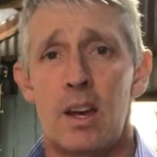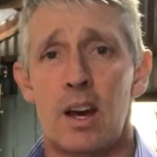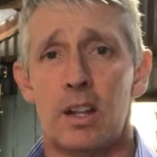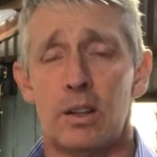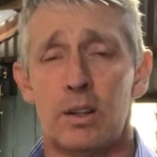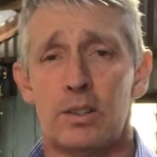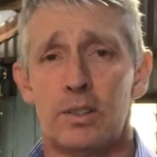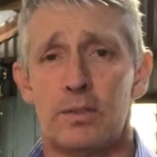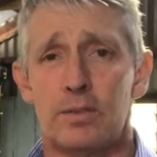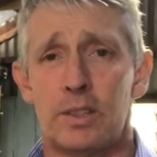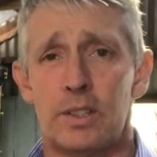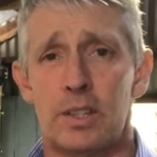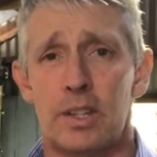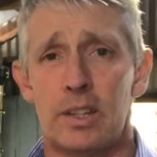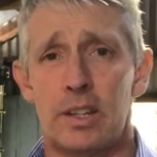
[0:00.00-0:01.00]
a loss of
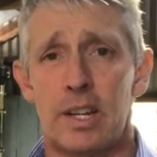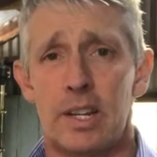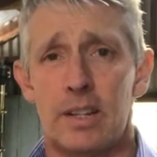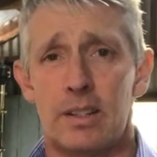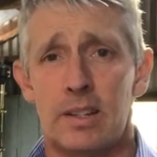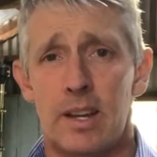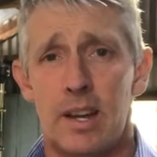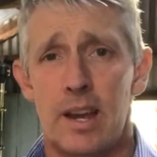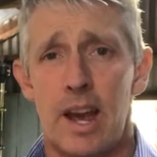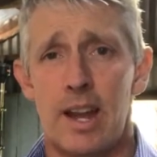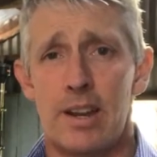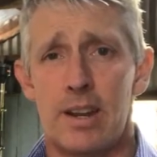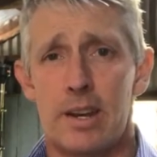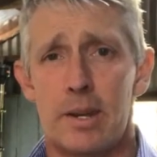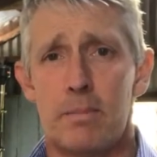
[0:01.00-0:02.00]
fertility,
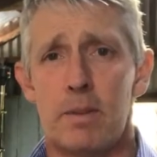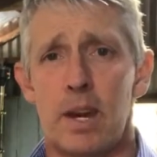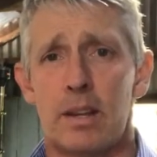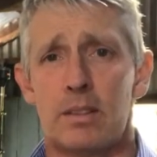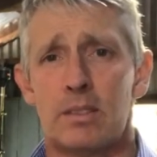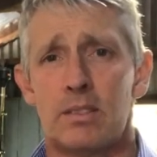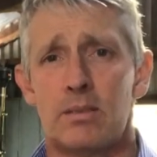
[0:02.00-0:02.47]
anemia,